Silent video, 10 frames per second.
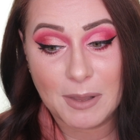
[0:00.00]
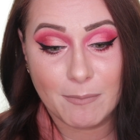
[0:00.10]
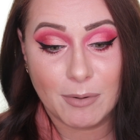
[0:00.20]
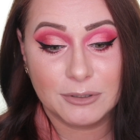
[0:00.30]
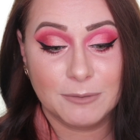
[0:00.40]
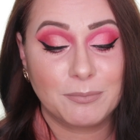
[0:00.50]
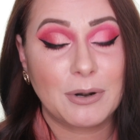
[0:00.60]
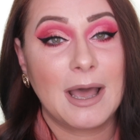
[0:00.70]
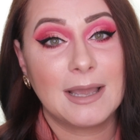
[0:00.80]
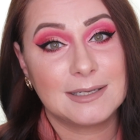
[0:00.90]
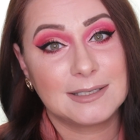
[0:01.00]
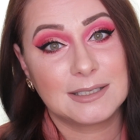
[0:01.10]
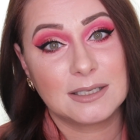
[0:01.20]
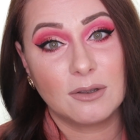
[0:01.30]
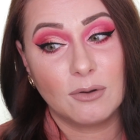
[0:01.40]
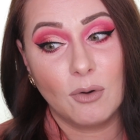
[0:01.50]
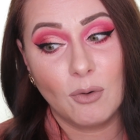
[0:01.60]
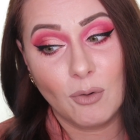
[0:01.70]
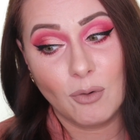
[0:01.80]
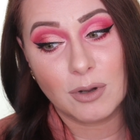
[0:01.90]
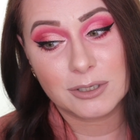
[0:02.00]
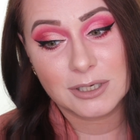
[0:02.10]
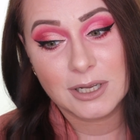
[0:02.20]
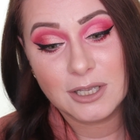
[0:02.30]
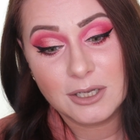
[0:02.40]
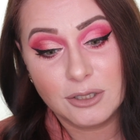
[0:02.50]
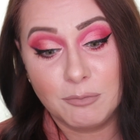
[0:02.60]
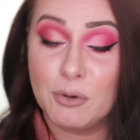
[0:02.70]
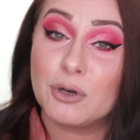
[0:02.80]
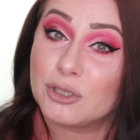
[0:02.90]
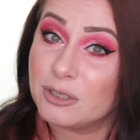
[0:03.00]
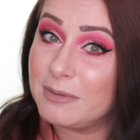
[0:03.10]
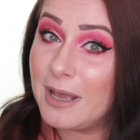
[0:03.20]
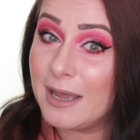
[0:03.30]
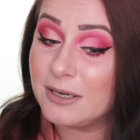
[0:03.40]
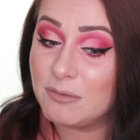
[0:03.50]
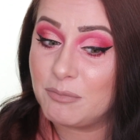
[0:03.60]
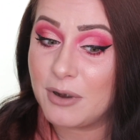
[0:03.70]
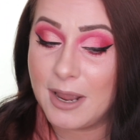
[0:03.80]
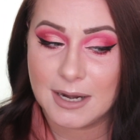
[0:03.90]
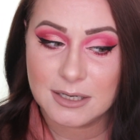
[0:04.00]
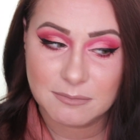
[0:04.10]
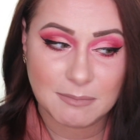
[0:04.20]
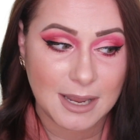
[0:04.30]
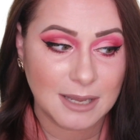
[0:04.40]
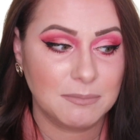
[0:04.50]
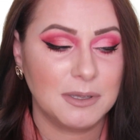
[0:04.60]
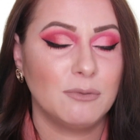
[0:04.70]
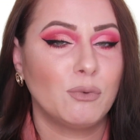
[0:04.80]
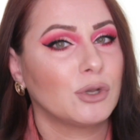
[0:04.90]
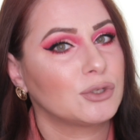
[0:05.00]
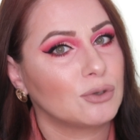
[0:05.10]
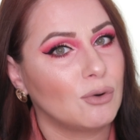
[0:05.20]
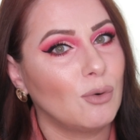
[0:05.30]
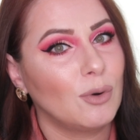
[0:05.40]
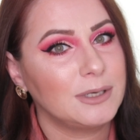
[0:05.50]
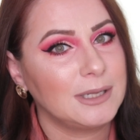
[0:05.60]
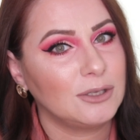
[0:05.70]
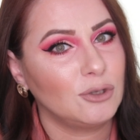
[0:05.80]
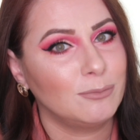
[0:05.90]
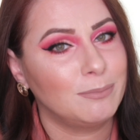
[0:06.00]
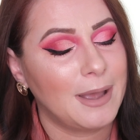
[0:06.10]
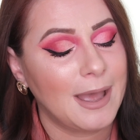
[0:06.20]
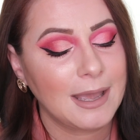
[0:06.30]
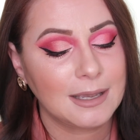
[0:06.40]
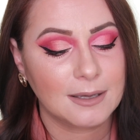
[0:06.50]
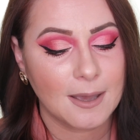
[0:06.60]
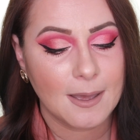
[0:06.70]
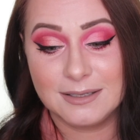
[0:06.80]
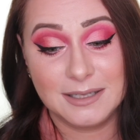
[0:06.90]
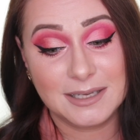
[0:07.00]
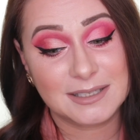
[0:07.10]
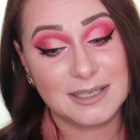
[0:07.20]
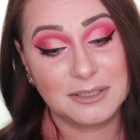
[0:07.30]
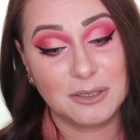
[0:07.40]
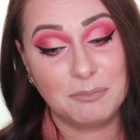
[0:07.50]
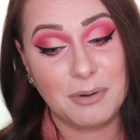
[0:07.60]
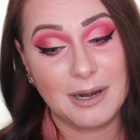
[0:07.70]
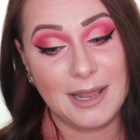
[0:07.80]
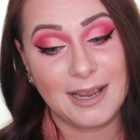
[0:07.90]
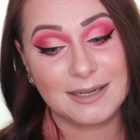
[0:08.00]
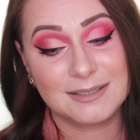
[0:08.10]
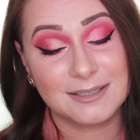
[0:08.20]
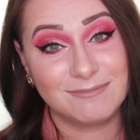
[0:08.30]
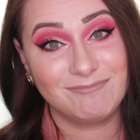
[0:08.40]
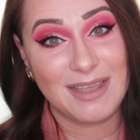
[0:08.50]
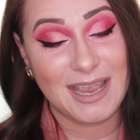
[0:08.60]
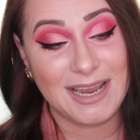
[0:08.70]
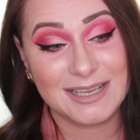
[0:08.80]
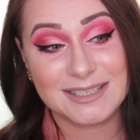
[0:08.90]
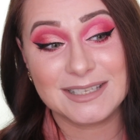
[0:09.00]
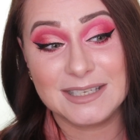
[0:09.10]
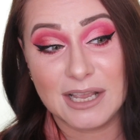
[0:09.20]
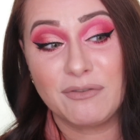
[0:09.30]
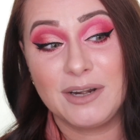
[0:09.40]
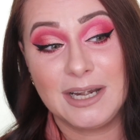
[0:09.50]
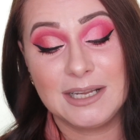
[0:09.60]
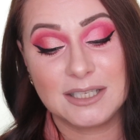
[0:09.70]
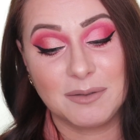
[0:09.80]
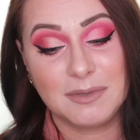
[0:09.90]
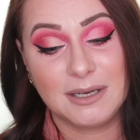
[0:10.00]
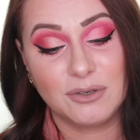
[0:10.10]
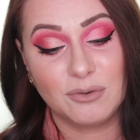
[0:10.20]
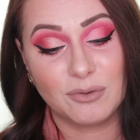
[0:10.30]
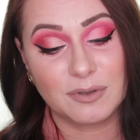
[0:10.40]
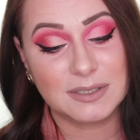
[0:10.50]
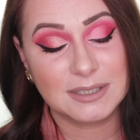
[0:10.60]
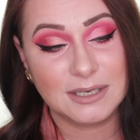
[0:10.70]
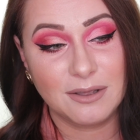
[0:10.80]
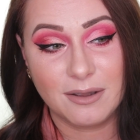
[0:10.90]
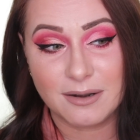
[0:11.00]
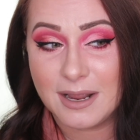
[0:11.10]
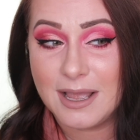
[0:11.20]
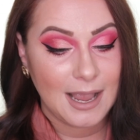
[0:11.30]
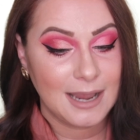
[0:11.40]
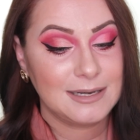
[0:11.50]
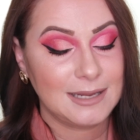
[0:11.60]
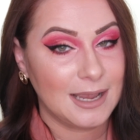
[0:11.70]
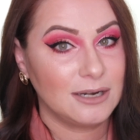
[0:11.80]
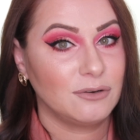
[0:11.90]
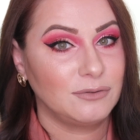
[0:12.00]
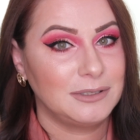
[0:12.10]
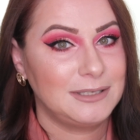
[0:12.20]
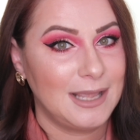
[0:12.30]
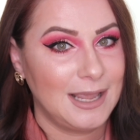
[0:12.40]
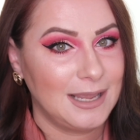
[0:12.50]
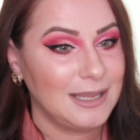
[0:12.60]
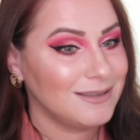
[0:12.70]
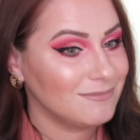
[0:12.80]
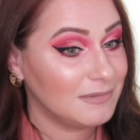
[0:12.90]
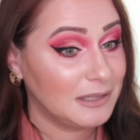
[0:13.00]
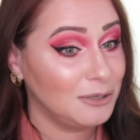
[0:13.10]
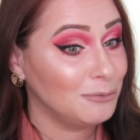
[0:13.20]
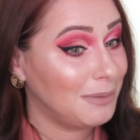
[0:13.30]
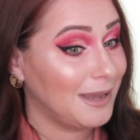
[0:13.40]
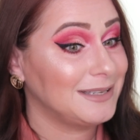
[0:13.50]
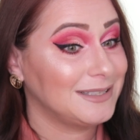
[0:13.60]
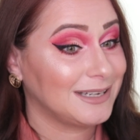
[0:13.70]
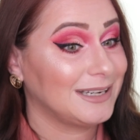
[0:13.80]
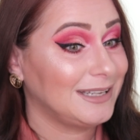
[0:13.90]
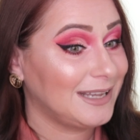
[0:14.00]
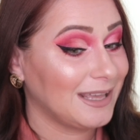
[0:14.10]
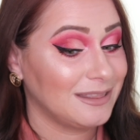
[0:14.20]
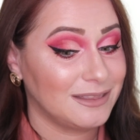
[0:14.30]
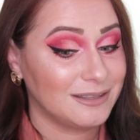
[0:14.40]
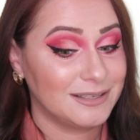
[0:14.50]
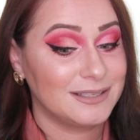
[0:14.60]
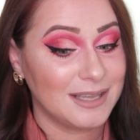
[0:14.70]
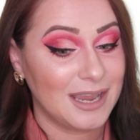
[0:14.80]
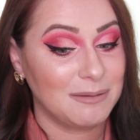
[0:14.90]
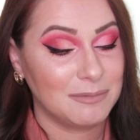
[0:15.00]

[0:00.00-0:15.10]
but the price or the person behind the brand maybe was holding you back, this little palette is definitely something to consider. At the end of the day, you basically get the same